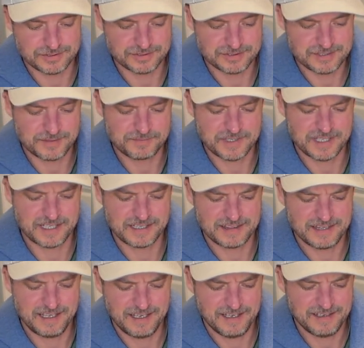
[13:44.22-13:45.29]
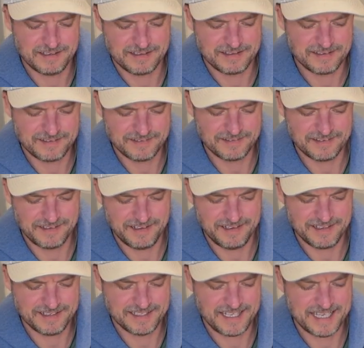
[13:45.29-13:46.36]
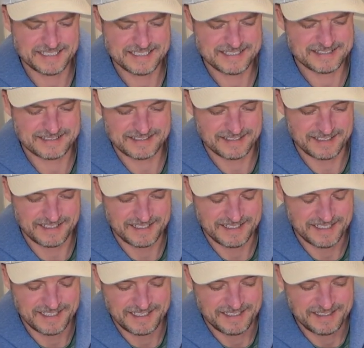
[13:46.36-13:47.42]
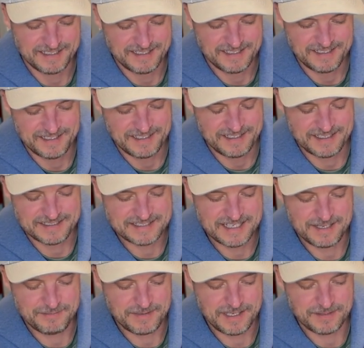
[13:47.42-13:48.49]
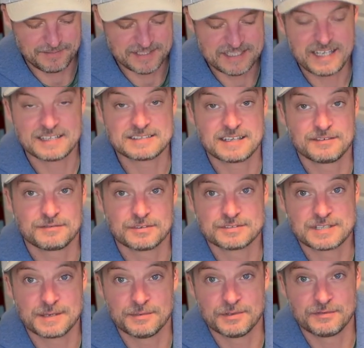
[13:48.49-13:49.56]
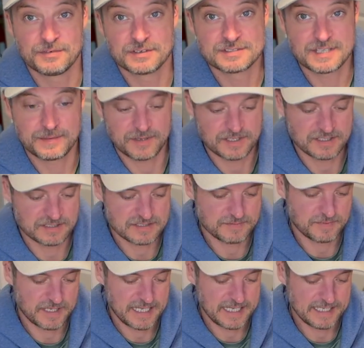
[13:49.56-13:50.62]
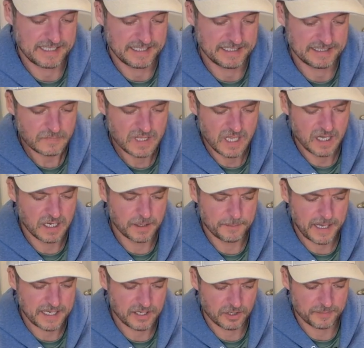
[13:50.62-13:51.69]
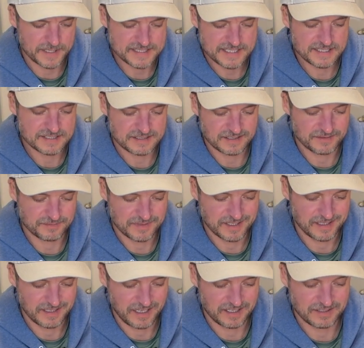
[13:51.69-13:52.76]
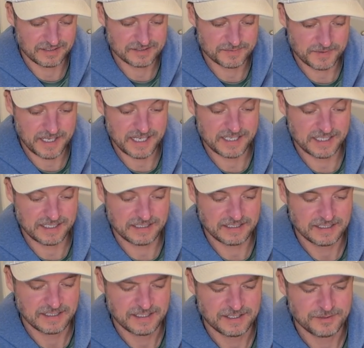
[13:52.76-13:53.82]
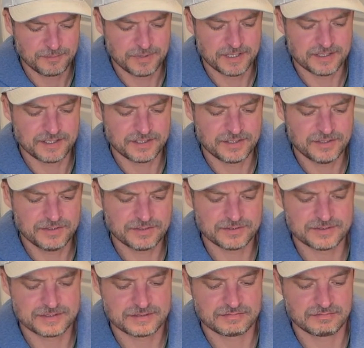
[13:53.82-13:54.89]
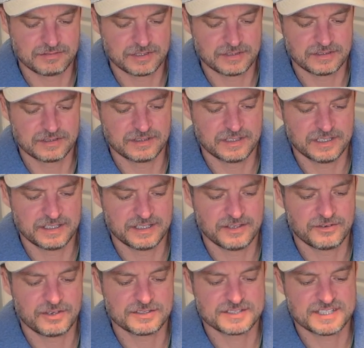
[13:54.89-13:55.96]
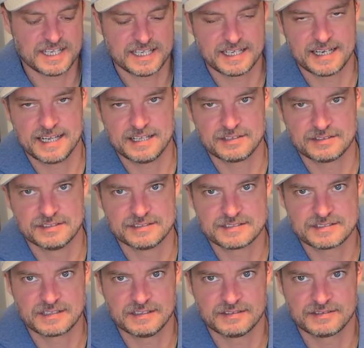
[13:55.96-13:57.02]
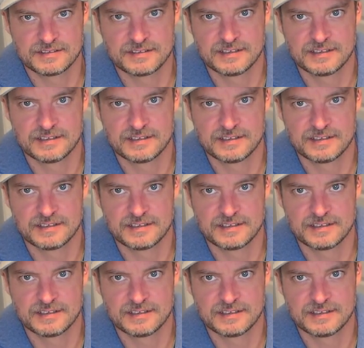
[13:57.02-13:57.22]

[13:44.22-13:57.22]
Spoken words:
or something like that. And I just kept making mistakes. Like, for example, the first time I cooked spaghetti, I called my sister. I'm like, I cooked spaghetti, but the noodles were, they were all sticking together and stuff.